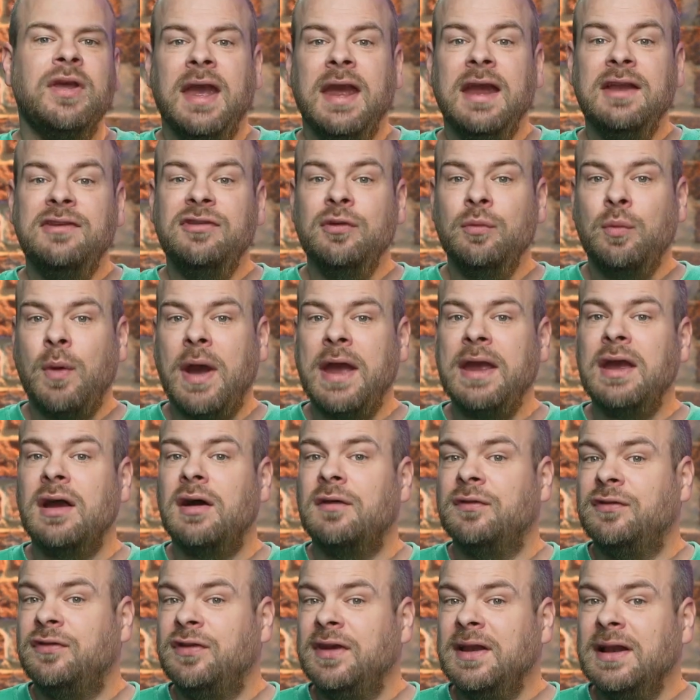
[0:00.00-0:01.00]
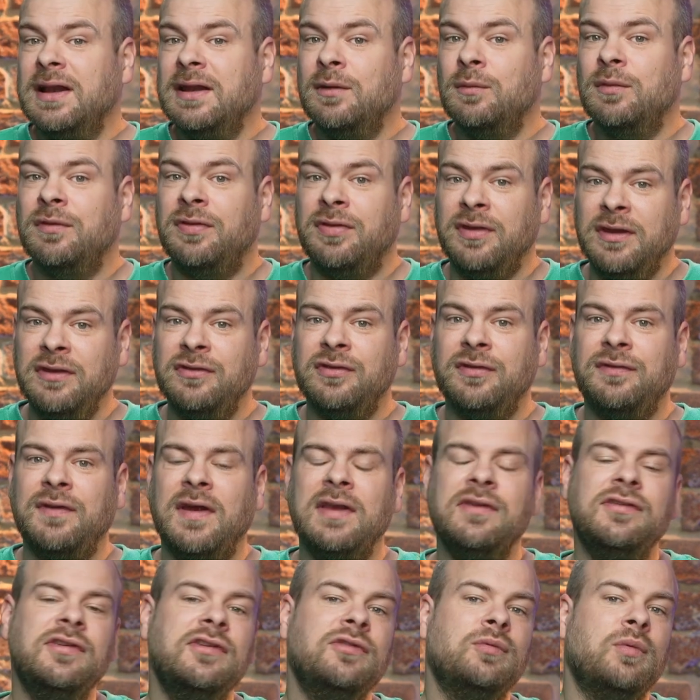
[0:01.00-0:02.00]
It's a way of dealing with these
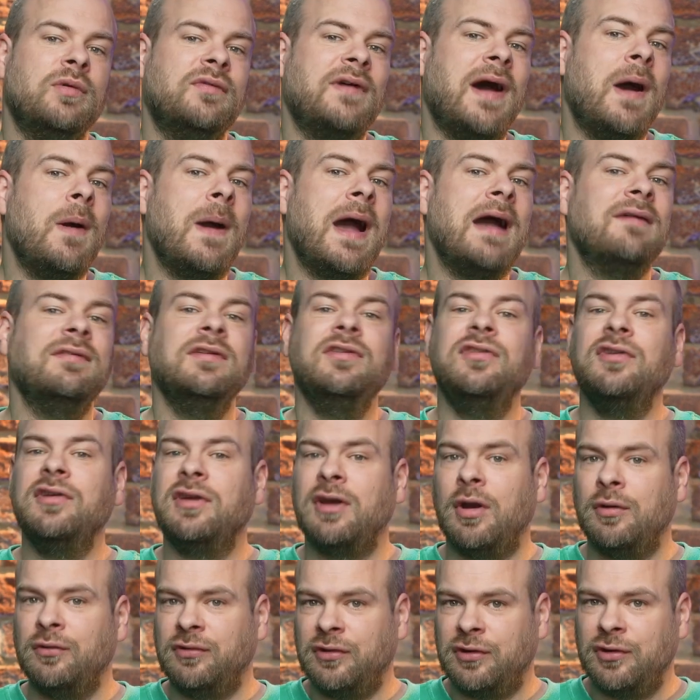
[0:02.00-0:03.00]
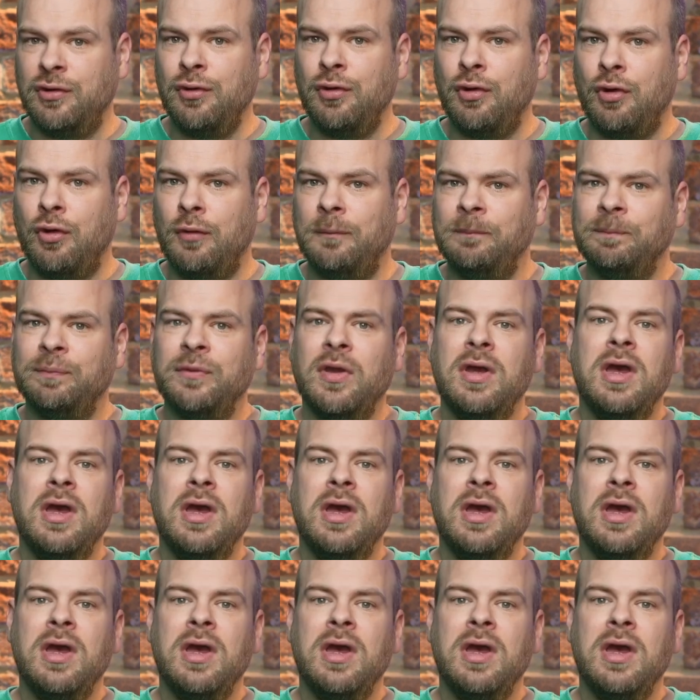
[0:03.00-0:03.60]
offences without having to go to court.